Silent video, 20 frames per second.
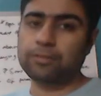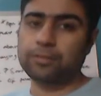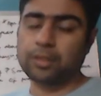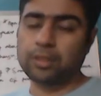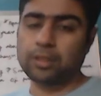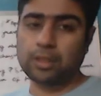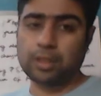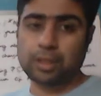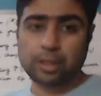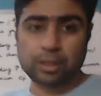
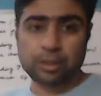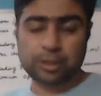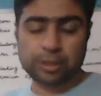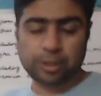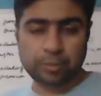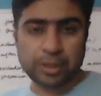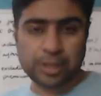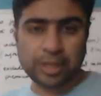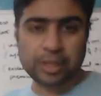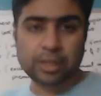a
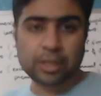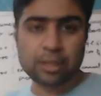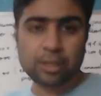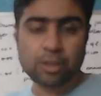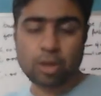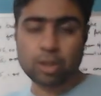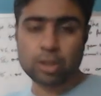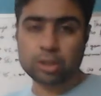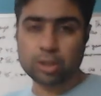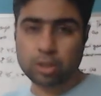numerical
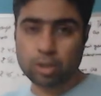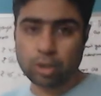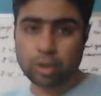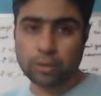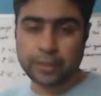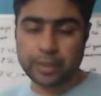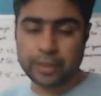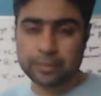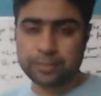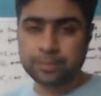on
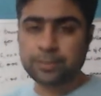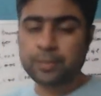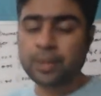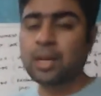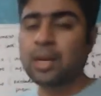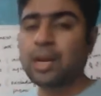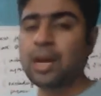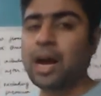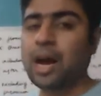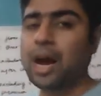goodwill.
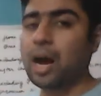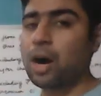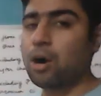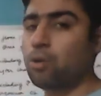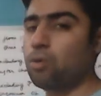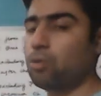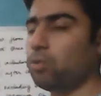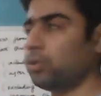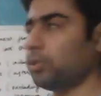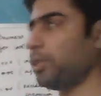
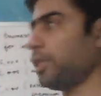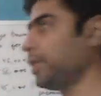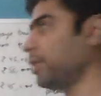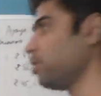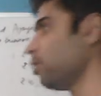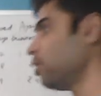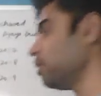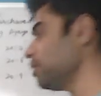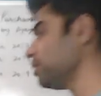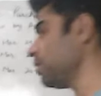How the
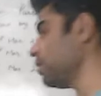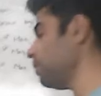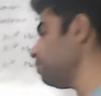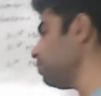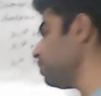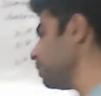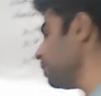concept